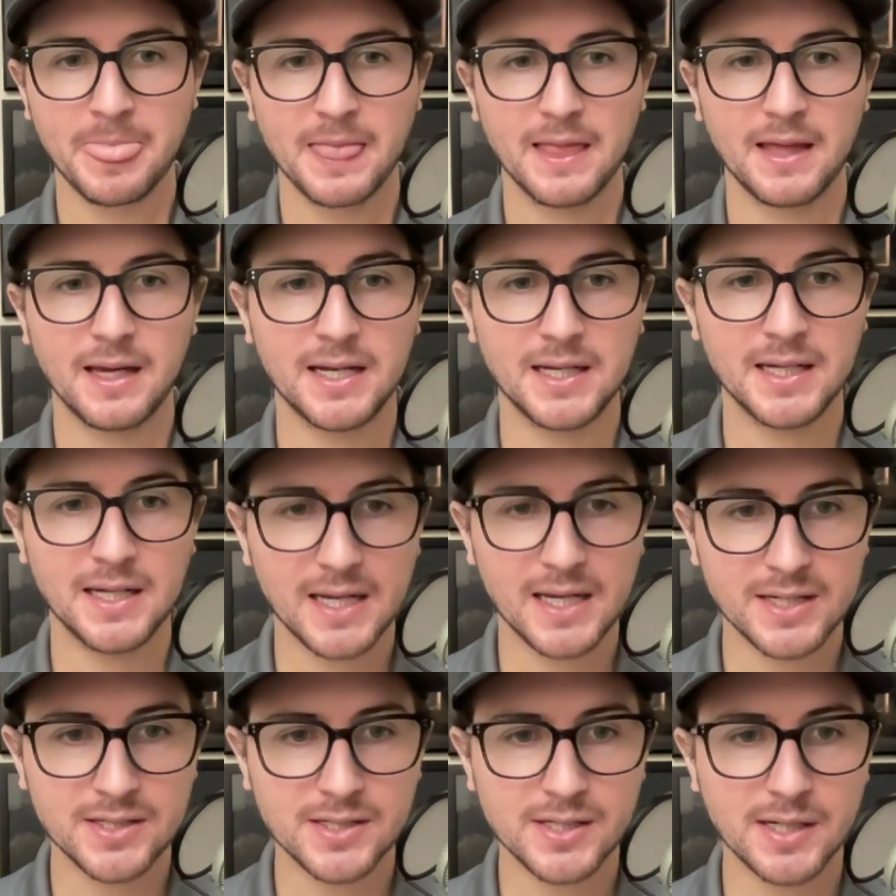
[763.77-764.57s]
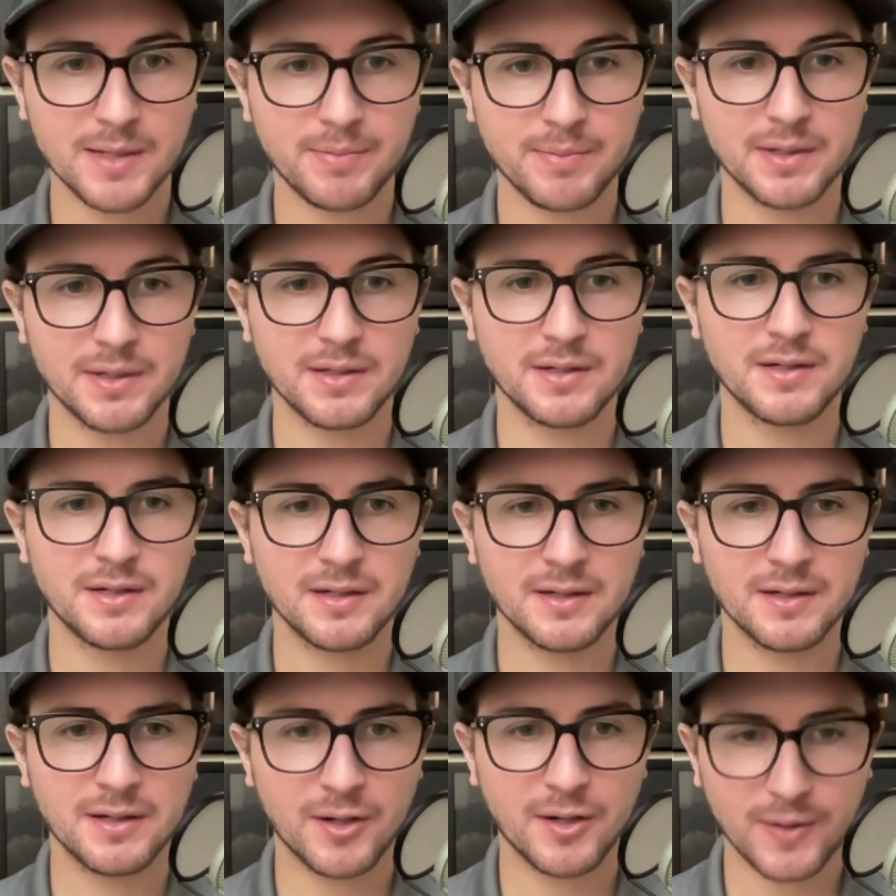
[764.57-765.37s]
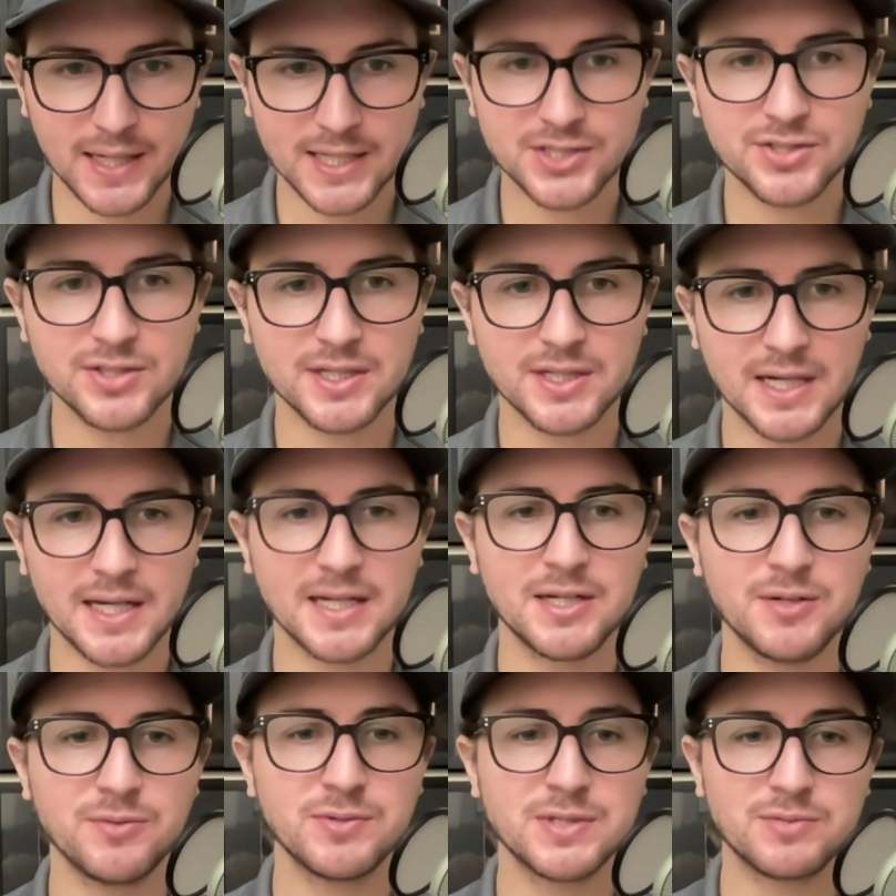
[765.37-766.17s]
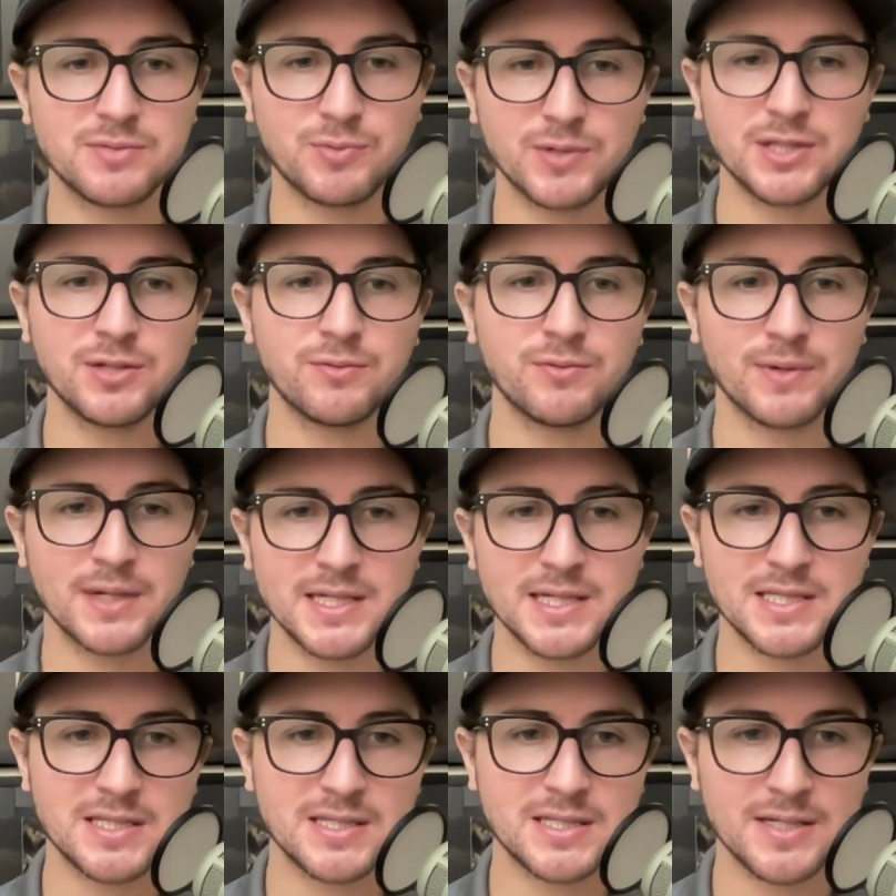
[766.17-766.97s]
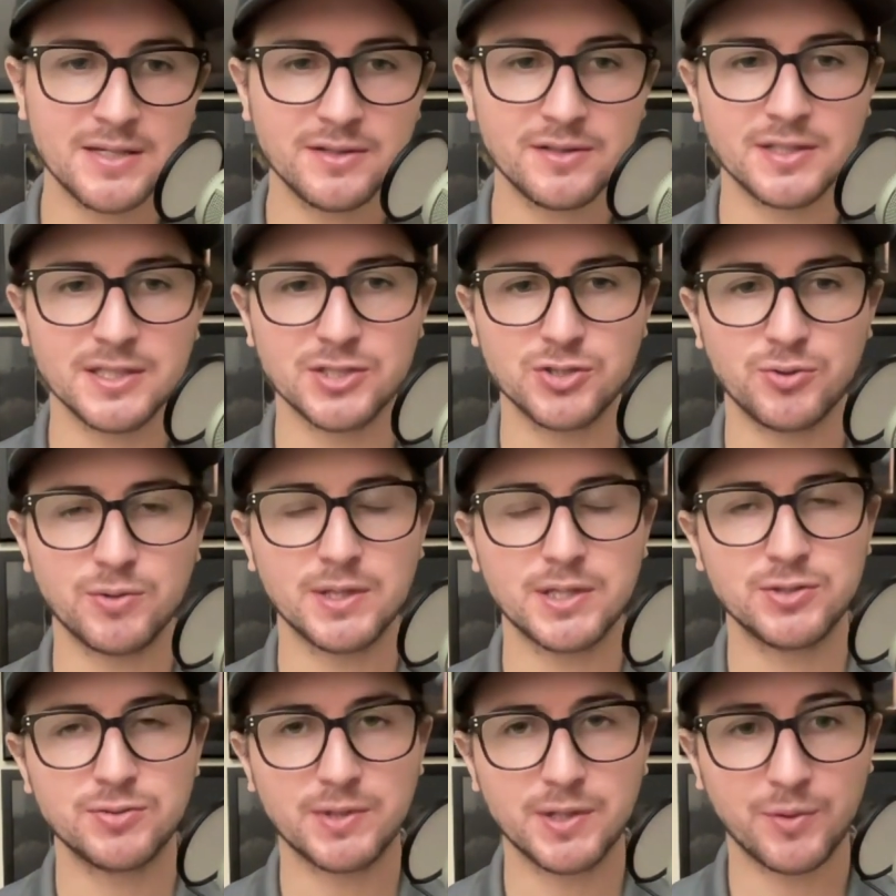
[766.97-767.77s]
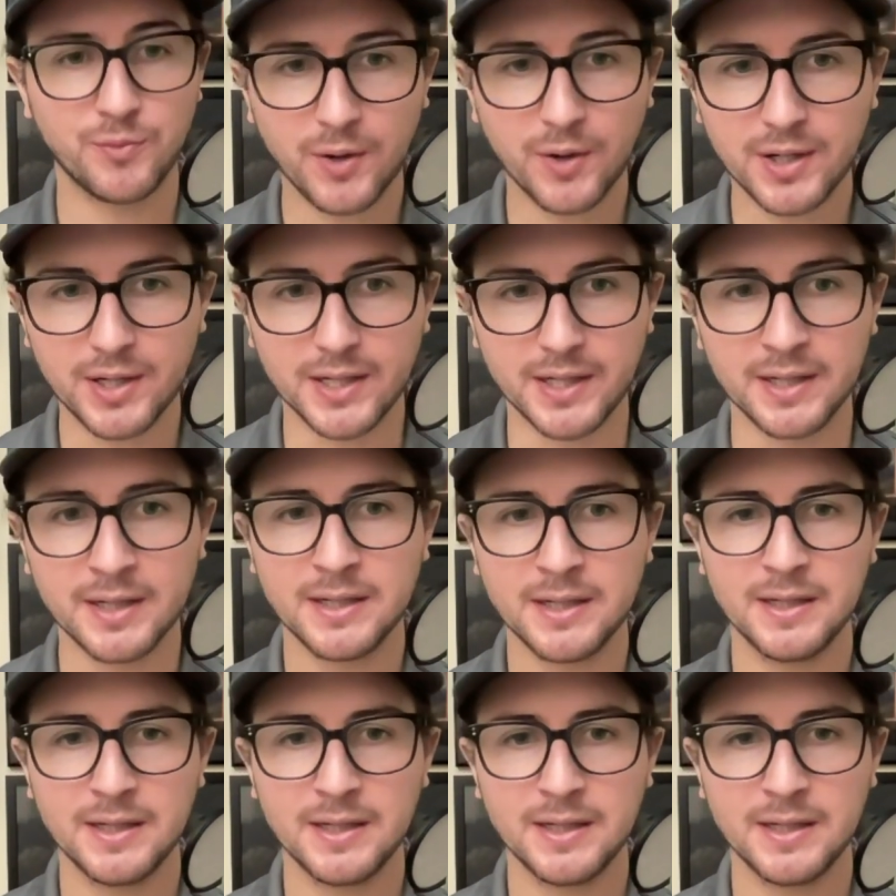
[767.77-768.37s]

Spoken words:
And he ended up, he was with the Rays still in 2021.